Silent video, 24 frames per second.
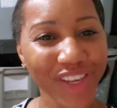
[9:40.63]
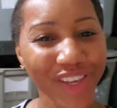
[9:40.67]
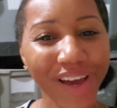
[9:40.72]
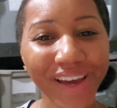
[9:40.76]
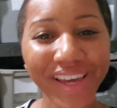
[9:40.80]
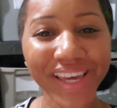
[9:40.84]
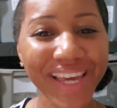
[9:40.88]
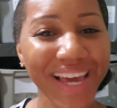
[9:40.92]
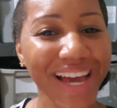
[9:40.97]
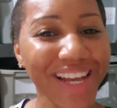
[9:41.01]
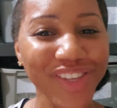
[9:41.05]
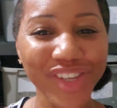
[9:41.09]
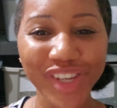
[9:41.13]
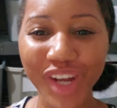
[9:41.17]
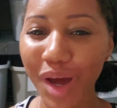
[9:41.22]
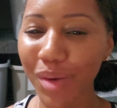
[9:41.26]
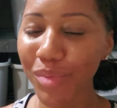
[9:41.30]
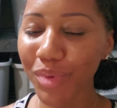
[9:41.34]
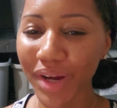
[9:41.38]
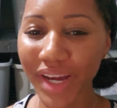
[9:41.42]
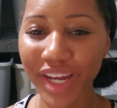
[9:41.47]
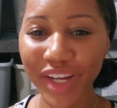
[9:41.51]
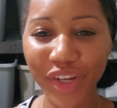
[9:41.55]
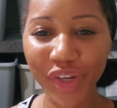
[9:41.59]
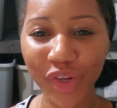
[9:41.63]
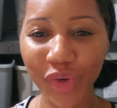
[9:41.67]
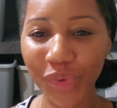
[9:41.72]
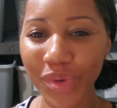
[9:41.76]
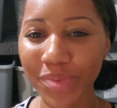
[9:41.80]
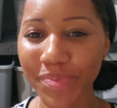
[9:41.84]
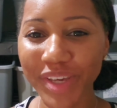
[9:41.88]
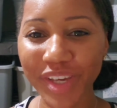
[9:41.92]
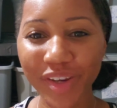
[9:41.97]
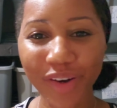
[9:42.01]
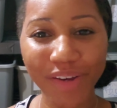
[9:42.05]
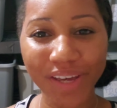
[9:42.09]
Y'all, he acting all brand new.
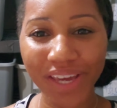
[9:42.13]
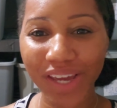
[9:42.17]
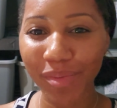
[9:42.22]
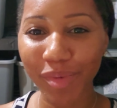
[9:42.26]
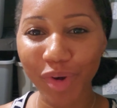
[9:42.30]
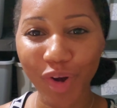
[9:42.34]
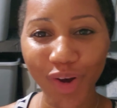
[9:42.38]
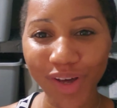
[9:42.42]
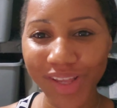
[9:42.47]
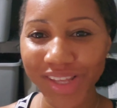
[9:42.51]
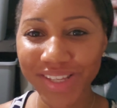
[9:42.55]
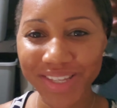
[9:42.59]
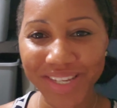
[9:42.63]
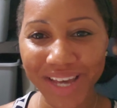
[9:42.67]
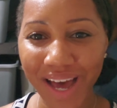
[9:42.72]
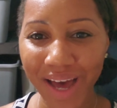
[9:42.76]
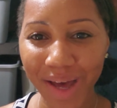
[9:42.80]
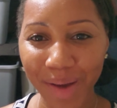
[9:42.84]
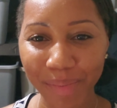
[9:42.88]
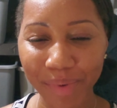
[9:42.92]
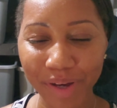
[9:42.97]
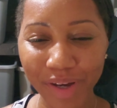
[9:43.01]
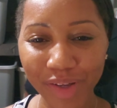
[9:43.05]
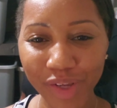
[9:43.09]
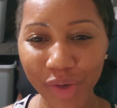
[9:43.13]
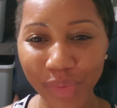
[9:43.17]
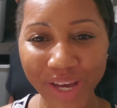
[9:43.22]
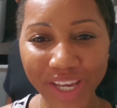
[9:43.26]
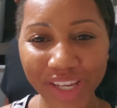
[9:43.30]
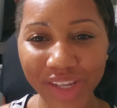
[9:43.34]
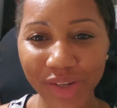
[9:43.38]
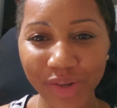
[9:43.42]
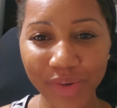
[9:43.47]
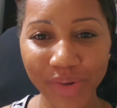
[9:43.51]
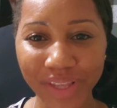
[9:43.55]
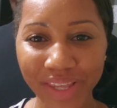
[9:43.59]
We be on camera all the time. I don't know why
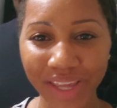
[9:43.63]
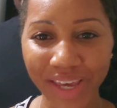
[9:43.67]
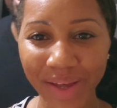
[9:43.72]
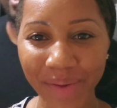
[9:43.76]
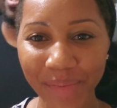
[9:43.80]
he doing